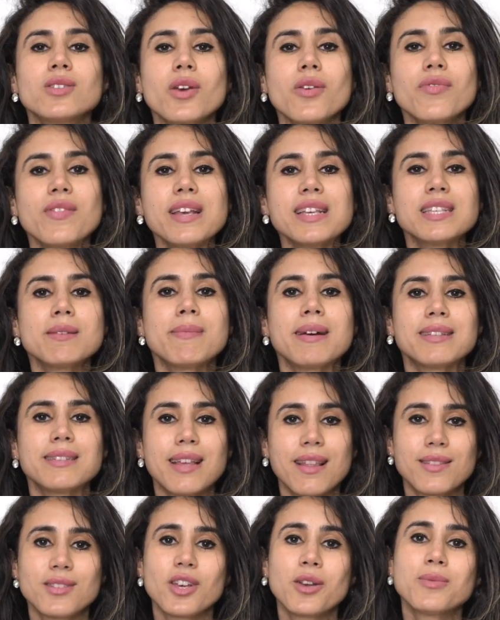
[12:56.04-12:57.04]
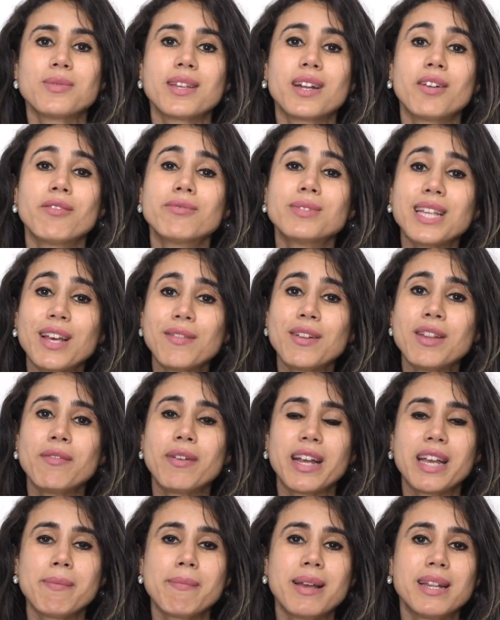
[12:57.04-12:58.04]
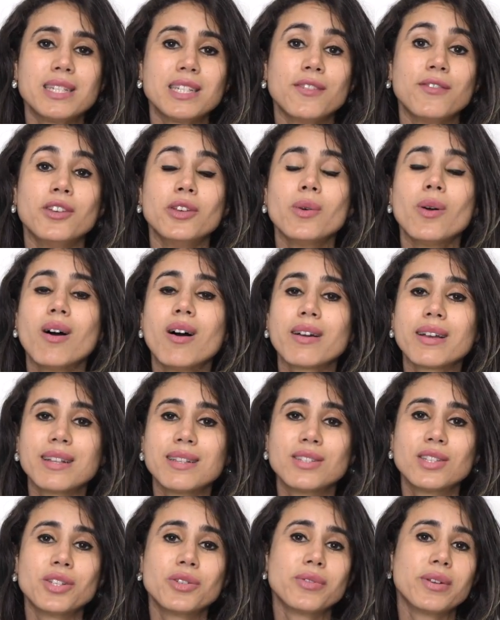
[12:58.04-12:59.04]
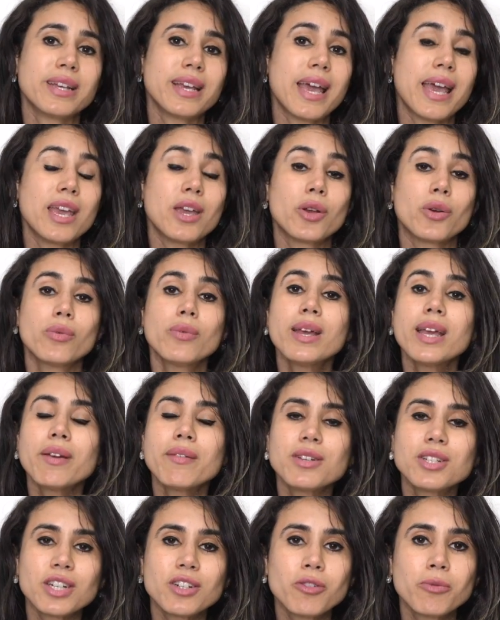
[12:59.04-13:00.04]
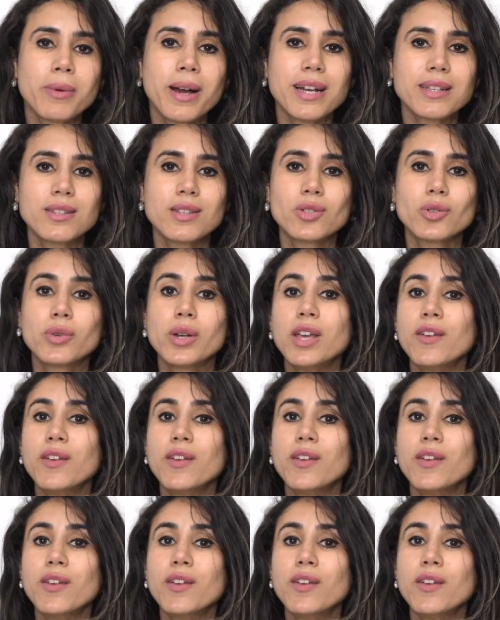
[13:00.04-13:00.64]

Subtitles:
So these are my stethoscopes that I definitely recommend if you are considering a career in general practice or